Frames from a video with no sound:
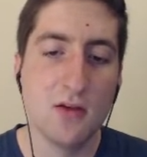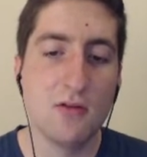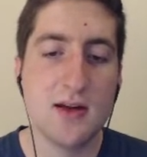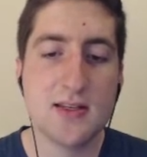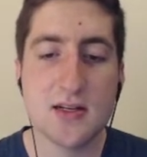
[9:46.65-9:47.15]

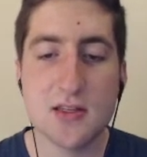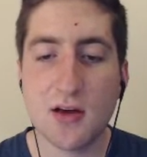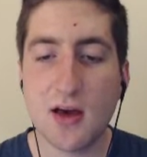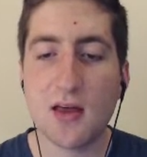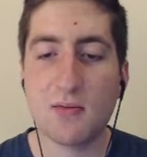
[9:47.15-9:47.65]
return to
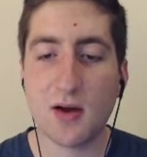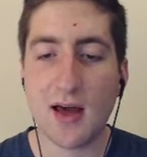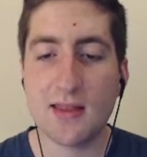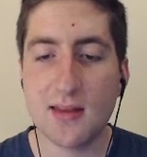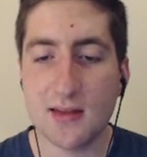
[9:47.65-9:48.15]

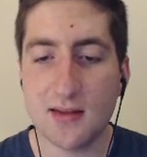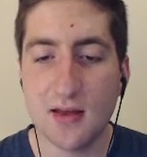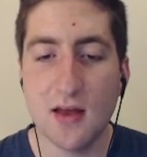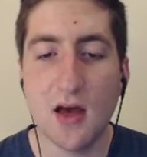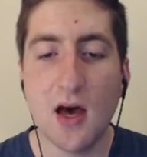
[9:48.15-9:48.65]
Halbrand and
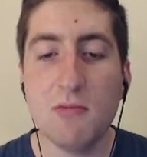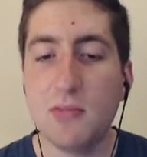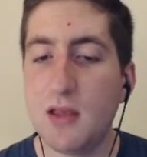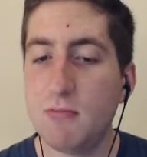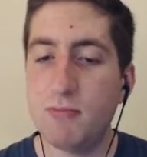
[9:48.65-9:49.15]

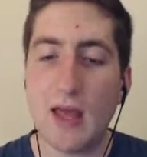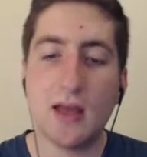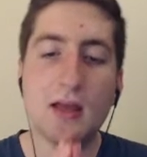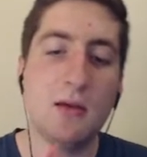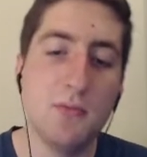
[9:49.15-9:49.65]
humbly
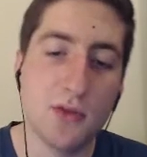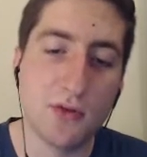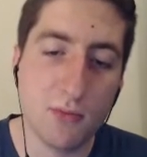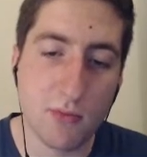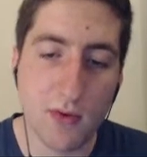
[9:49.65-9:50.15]
beg him
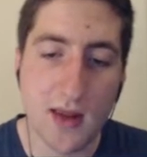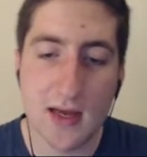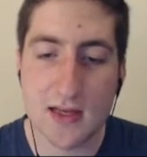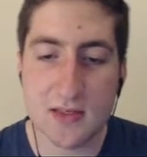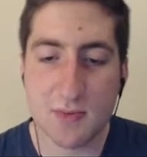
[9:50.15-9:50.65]
to
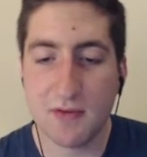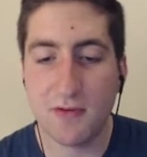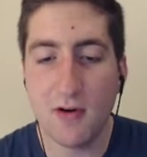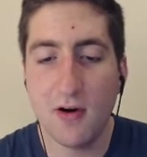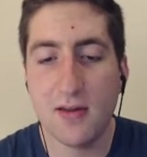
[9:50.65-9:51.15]
bring us
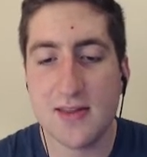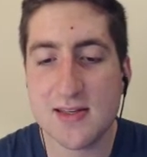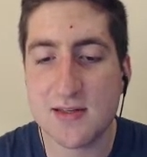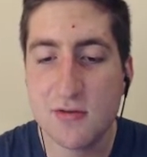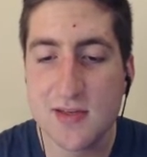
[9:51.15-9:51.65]
before the
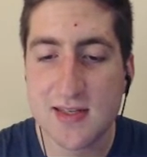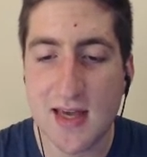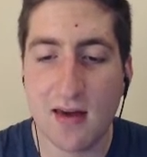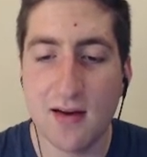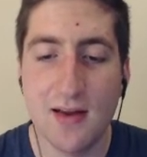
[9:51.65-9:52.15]

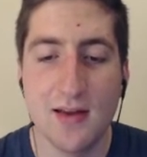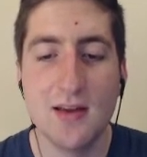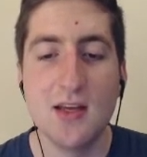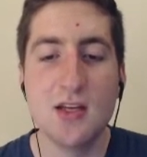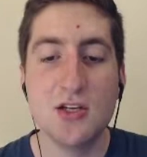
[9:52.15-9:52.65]
soothsayer.
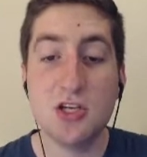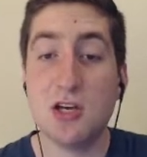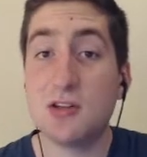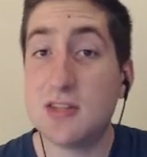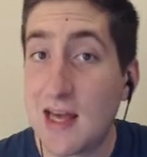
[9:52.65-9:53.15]
She
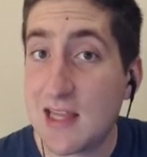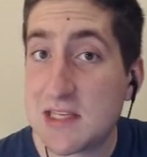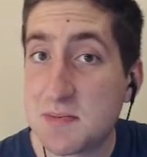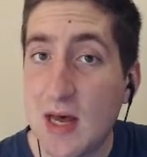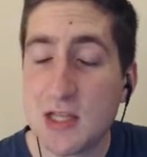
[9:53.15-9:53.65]
could tell
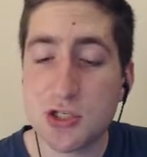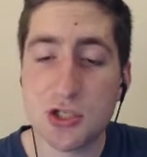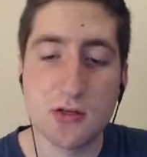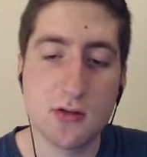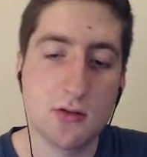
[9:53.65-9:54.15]
us much.